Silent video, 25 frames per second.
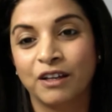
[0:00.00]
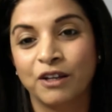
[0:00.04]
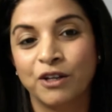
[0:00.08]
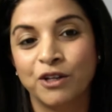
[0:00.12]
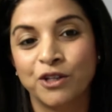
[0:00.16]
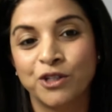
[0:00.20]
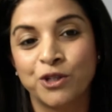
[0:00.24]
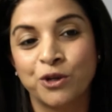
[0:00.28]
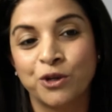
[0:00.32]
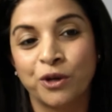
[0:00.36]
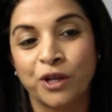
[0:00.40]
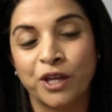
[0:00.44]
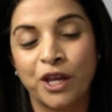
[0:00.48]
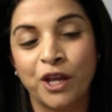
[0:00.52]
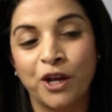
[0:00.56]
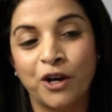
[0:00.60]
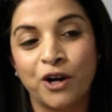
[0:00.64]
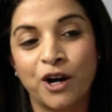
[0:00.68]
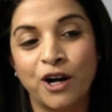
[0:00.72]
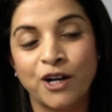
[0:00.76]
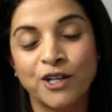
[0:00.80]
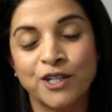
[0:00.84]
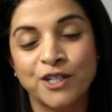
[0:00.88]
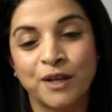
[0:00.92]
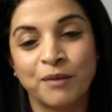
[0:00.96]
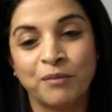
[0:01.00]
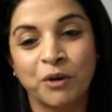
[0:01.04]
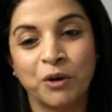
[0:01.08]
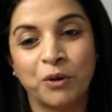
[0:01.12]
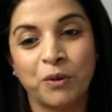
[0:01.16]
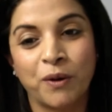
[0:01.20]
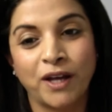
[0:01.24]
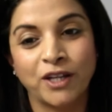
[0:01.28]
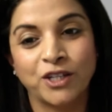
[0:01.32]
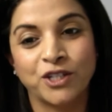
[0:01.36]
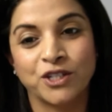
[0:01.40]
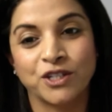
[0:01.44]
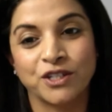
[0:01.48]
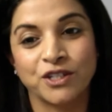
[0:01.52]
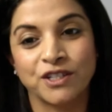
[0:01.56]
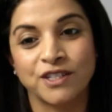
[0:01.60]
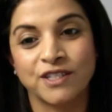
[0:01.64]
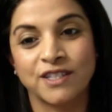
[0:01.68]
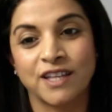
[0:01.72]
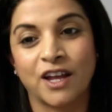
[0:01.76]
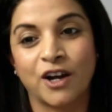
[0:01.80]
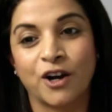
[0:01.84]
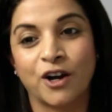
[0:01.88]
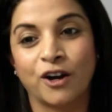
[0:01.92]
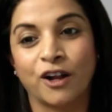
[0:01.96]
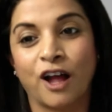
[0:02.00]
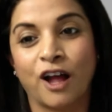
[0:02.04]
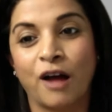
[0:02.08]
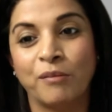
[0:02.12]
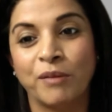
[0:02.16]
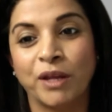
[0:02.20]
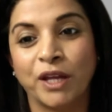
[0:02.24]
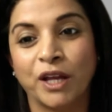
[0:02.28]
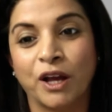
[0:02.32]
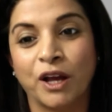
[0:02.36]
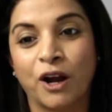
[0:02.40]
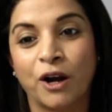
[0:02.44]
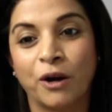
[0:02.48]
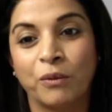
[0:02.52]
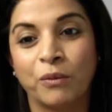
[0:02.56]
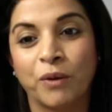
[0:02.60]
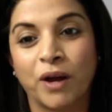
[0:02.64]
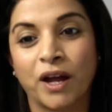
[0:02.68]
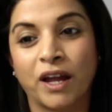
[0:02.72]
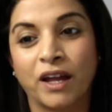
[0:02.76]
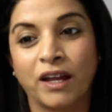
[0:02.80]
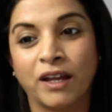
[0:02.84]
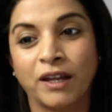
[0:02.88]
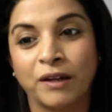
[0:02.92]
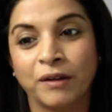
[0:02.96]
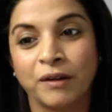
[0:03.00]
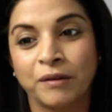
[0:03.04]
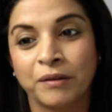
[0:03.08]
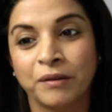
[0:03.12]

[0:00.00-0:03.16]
So here are some questions that are coming our way.